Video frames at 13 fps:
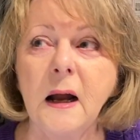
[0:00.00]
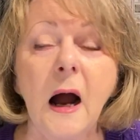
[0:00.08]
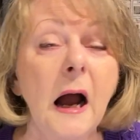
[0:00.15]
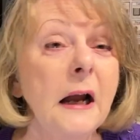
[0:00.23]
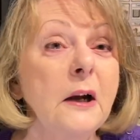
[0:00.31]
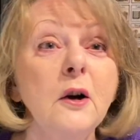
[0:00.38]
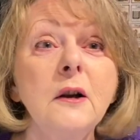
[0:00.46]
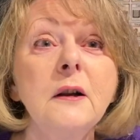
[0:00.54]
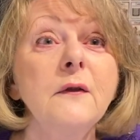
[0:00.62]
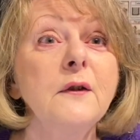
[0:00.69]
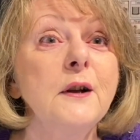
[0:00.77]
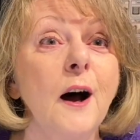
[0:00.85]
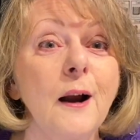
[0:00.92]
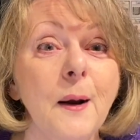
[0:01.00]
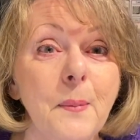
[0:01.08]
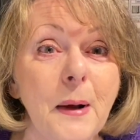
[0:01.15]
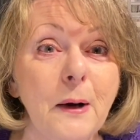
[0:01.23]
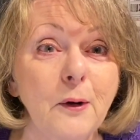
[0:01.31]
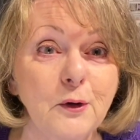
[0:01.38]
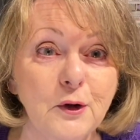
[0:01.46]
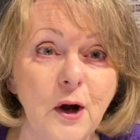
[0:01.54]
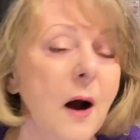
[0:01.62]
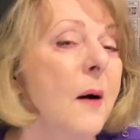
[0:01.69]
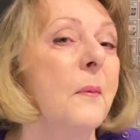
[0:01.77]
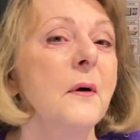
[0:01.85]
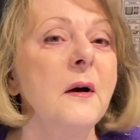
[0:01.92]
I couldn't have done a better
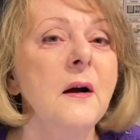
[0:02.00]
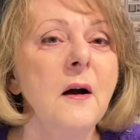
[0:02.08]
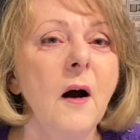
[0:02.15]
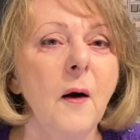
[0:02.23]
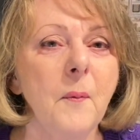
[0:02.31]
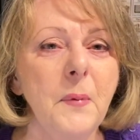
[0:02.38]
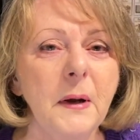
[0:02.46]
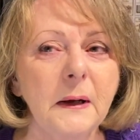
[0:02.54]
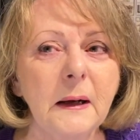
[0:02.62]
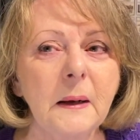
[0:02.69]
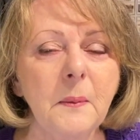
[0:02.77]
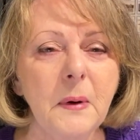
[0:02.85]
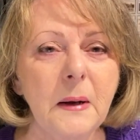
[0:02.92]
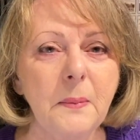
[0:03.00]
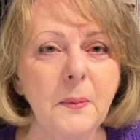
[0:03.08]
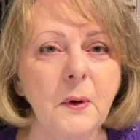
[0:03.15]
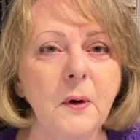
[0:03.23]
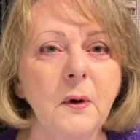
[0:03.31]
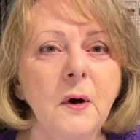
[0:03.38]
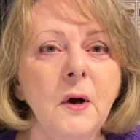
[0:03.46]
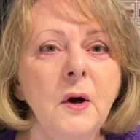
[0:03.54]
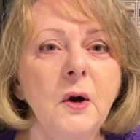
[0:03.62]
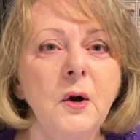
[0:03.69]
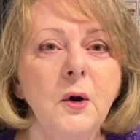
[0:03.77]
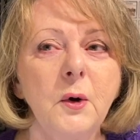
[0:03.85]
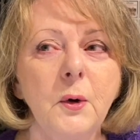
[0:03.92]
job of picking people
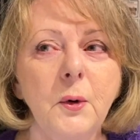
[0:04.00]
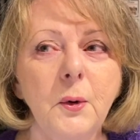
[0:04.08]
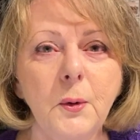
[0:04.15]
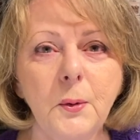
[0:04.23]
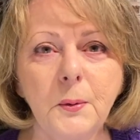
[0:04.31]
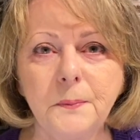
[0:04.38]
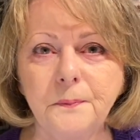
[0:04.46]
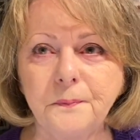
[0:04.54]
who